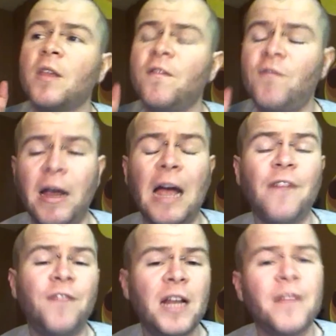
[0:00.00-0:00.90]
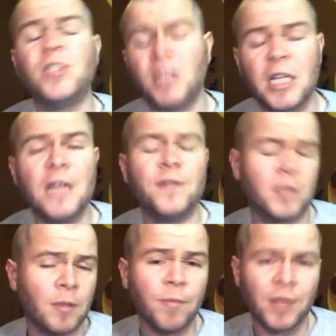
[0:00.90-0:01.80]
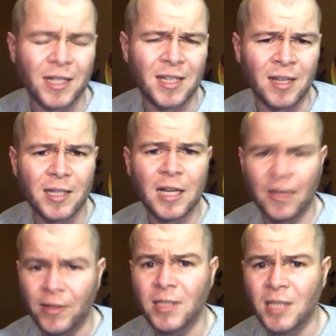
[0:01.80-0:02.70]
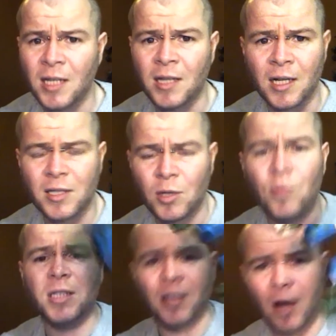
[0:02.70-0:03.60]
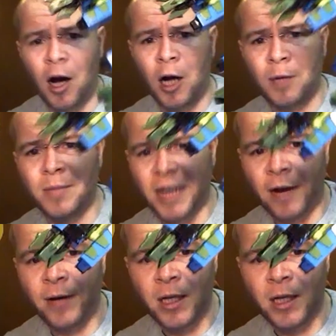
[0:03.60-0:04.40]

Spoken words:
very. I feel I've achieved something tonight, having said that. So it's an armed aerial